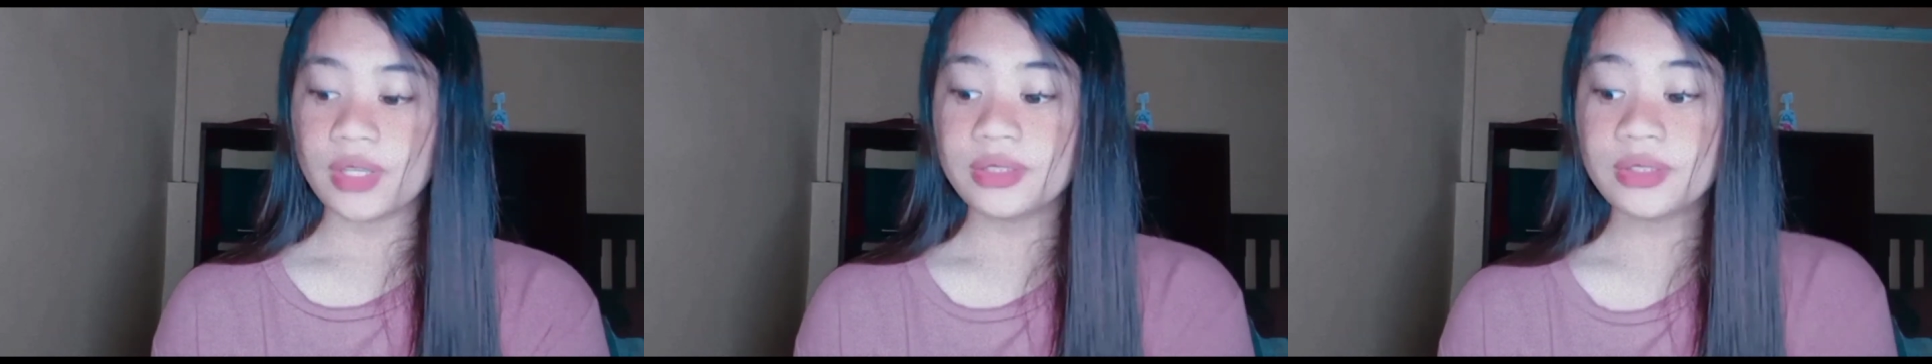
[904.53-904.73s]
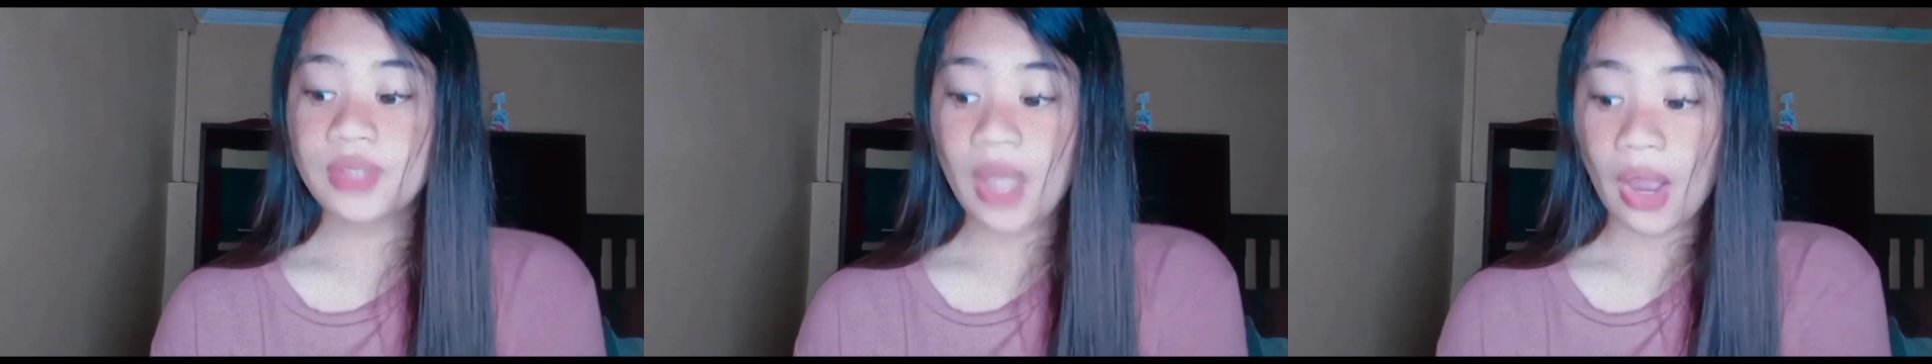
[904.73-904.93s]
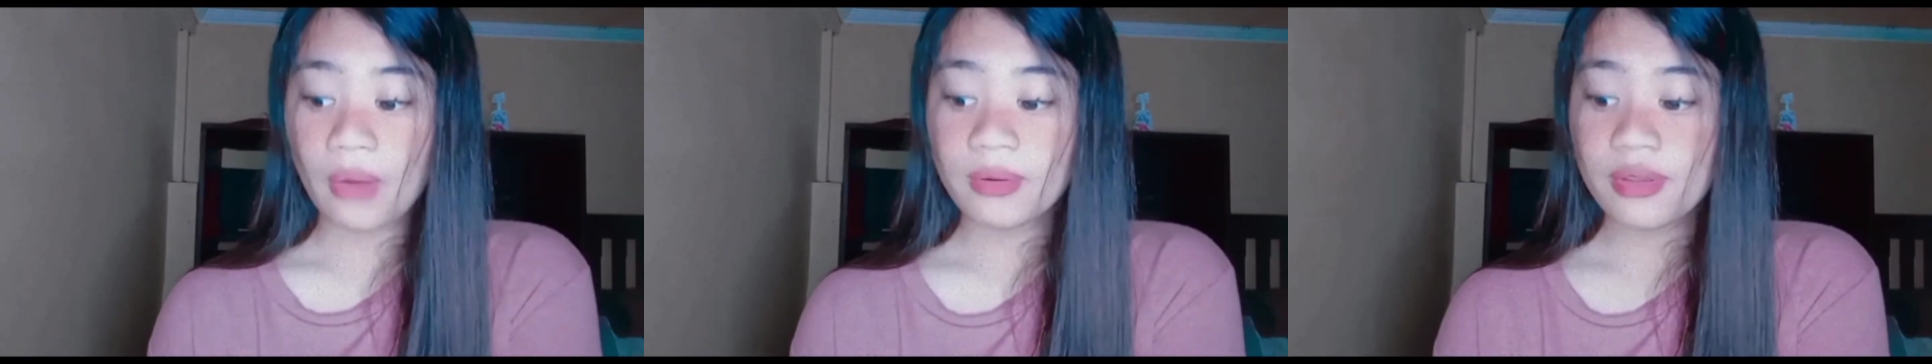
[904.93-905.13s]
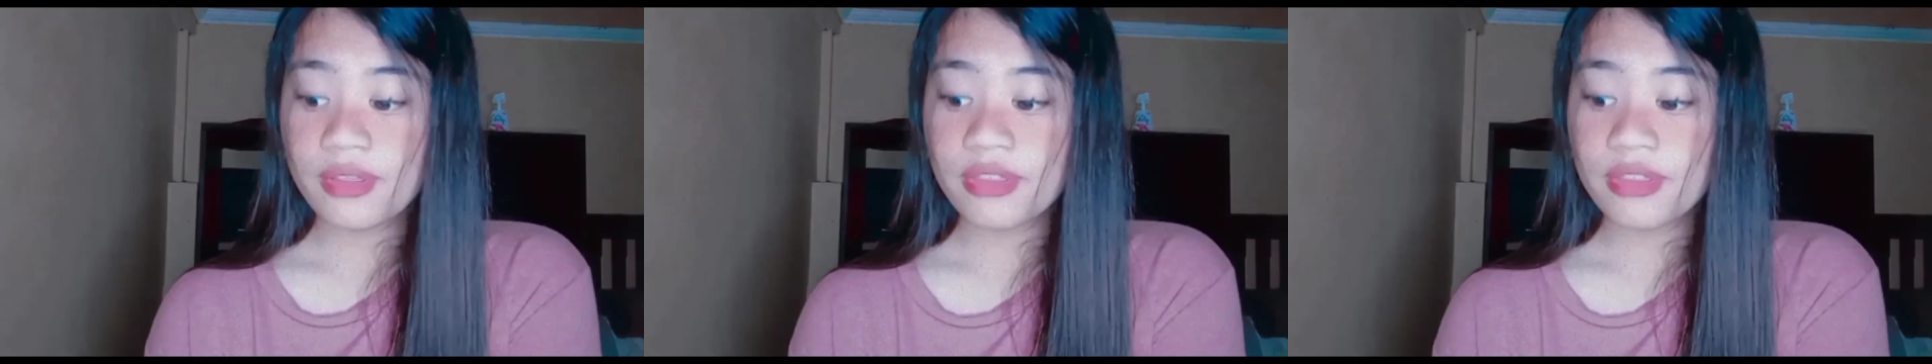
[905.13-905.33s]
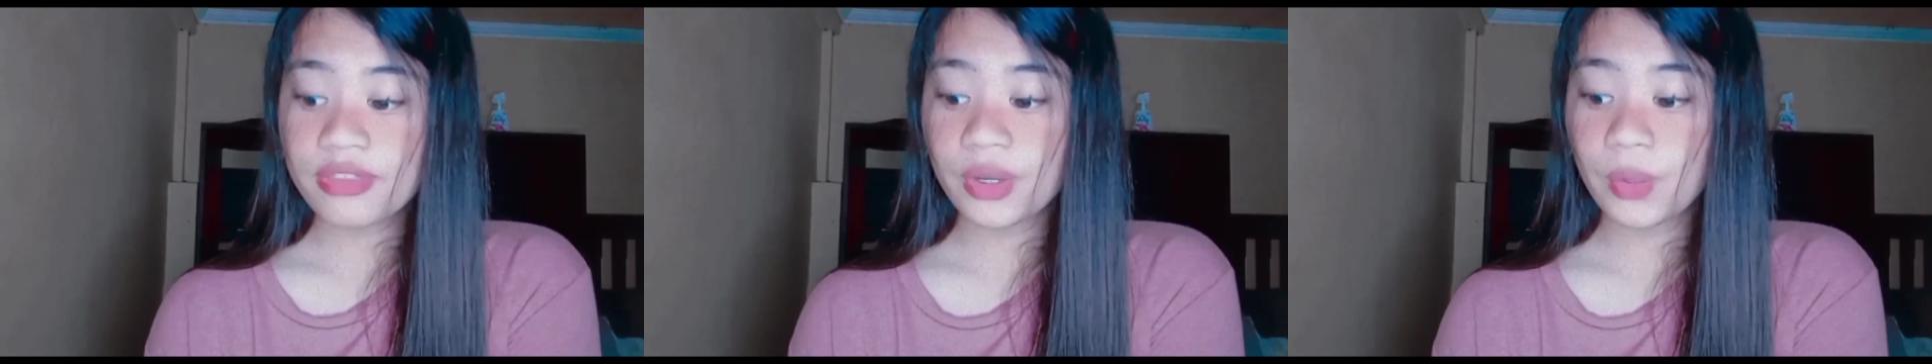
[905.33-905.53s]
Now
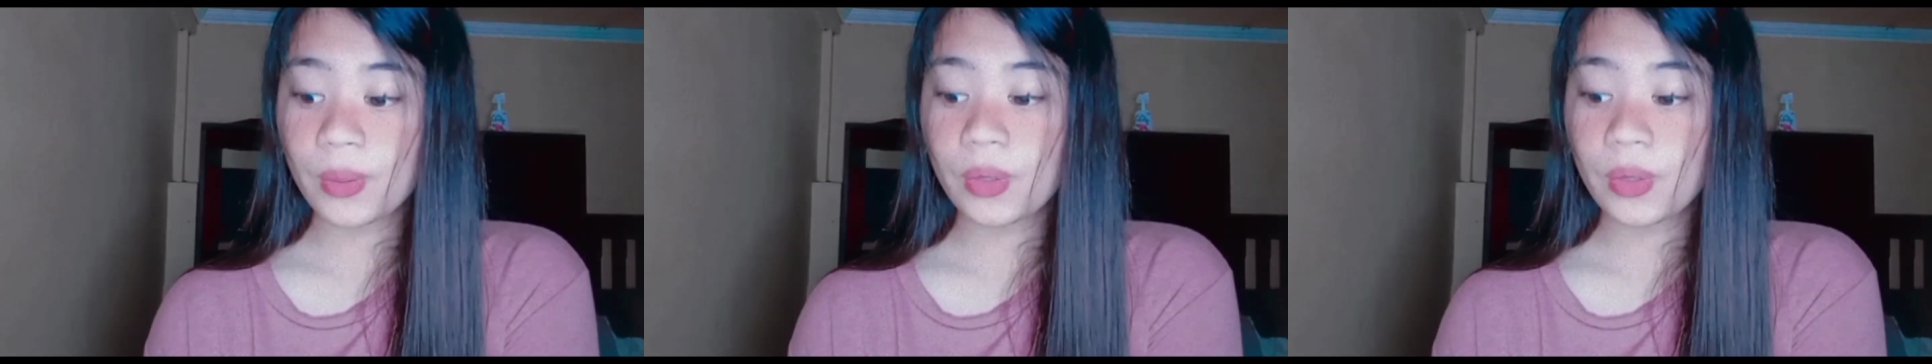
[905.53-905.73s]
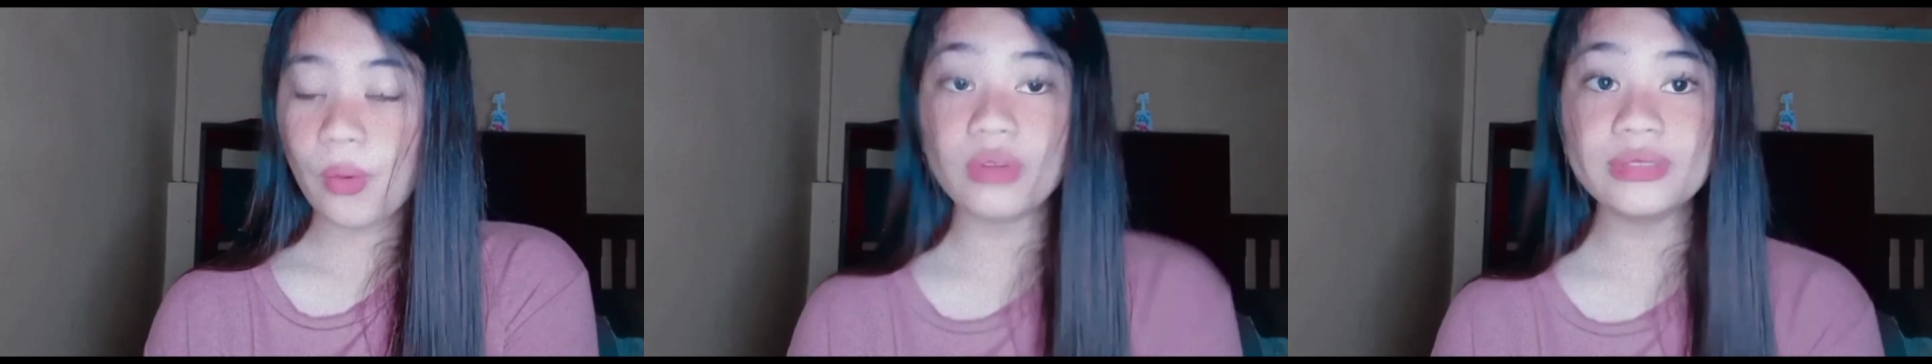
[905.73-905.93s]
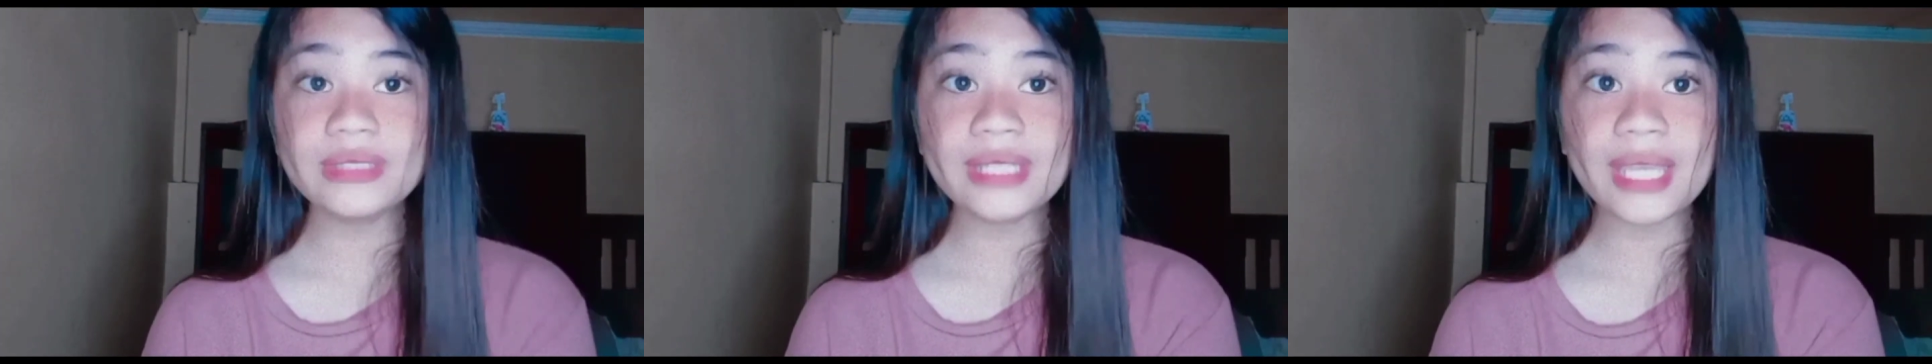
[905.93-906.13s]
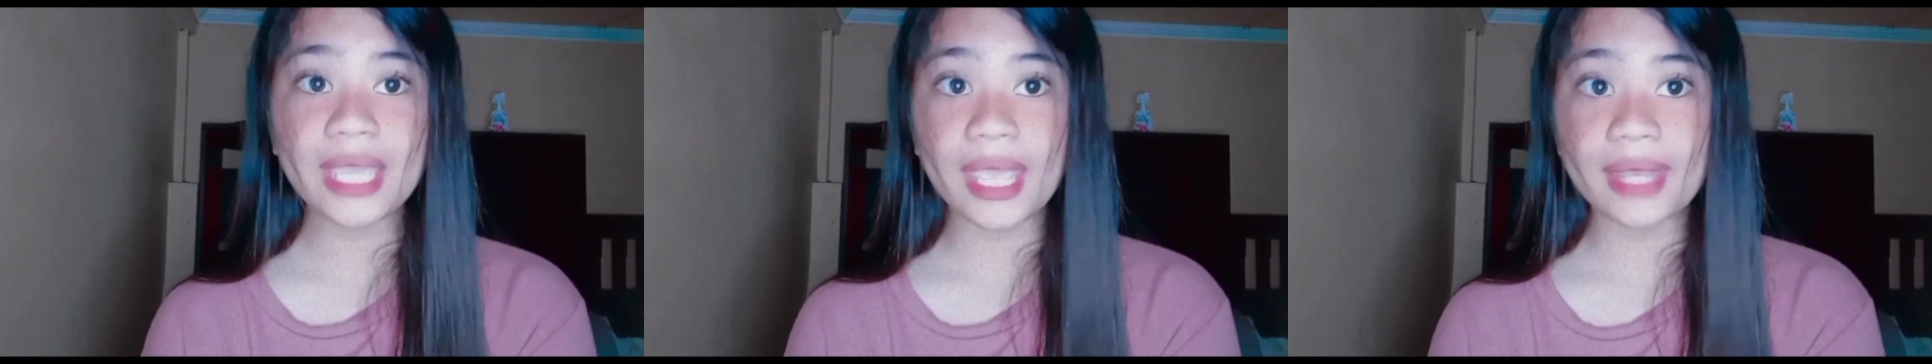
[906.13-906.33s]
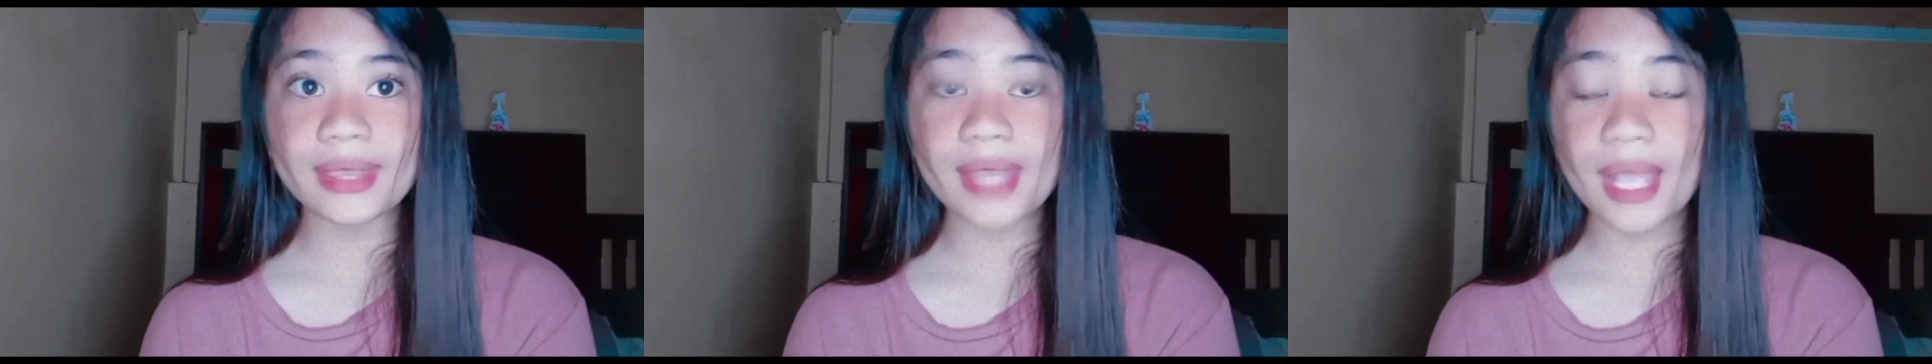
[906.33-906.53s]
there were only
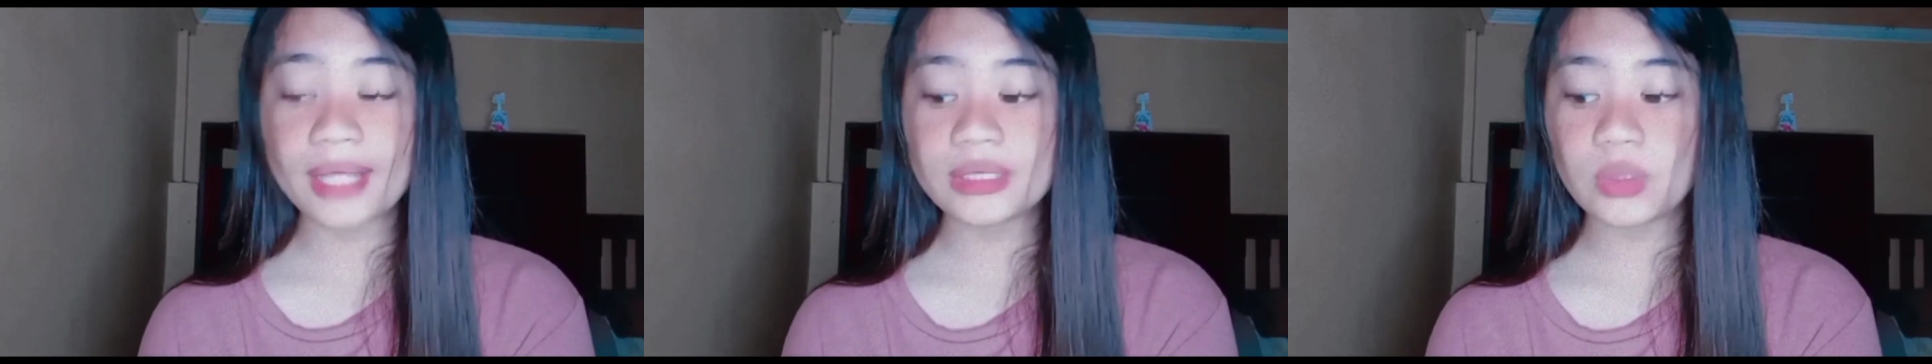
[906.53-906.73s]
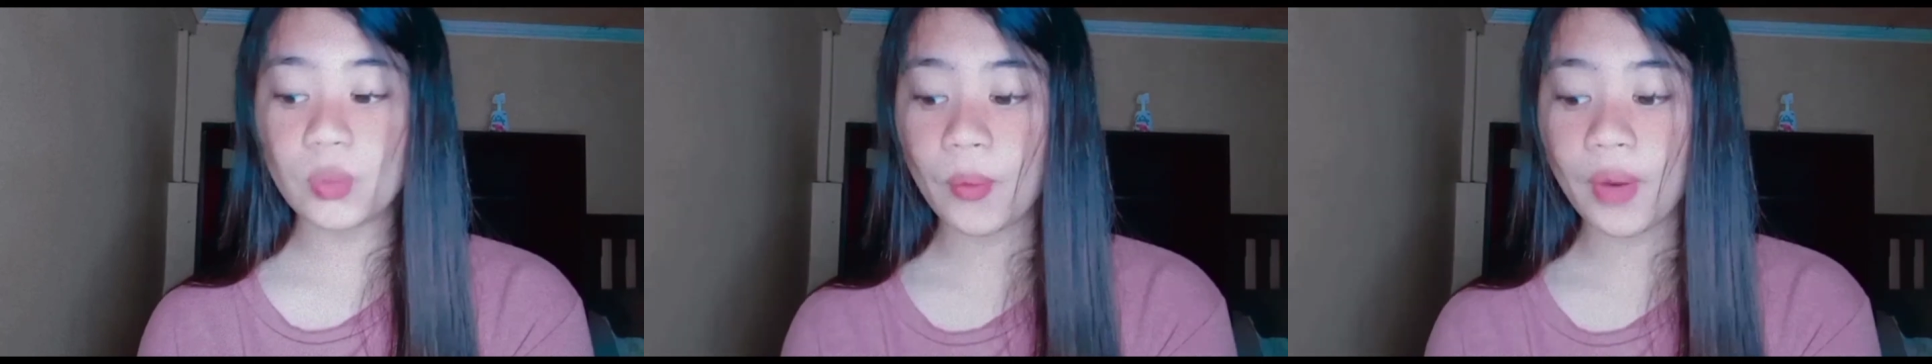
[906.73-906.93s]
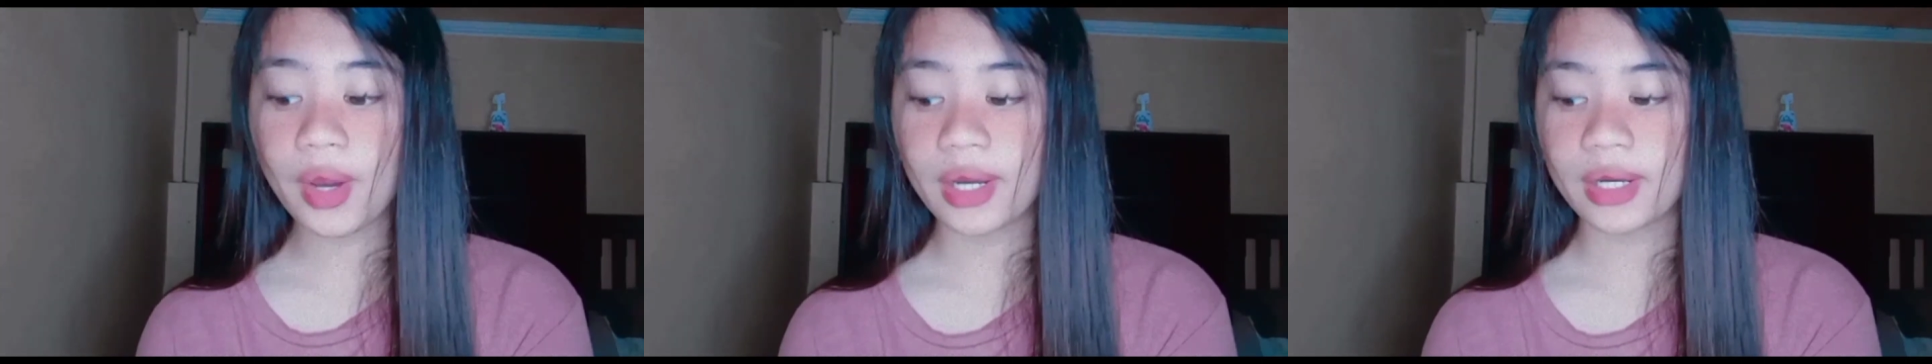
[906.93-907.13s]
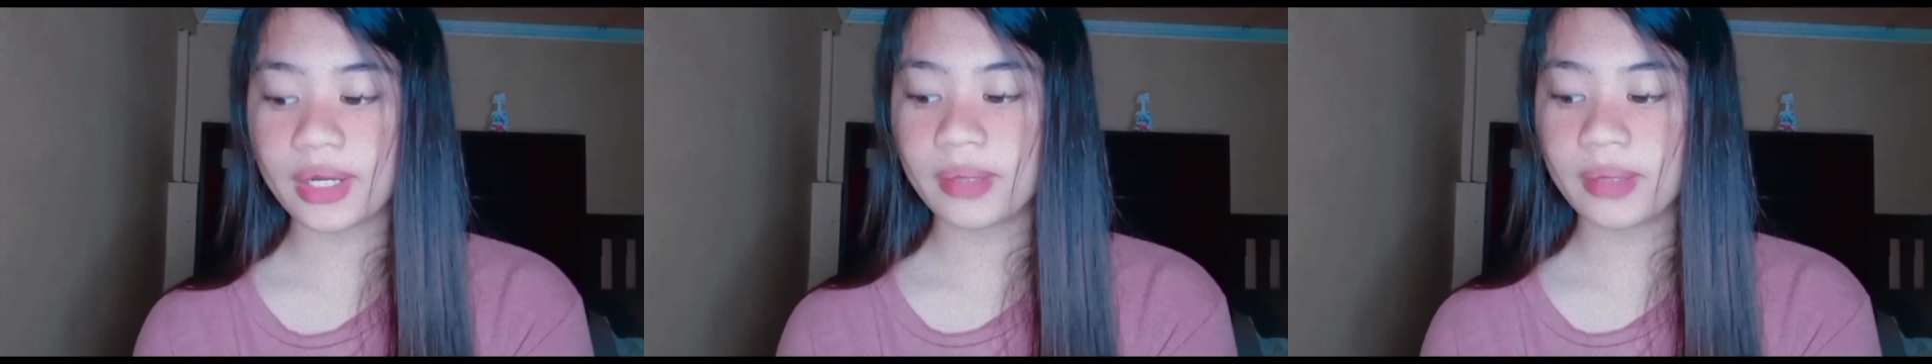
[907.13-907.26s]
8 at work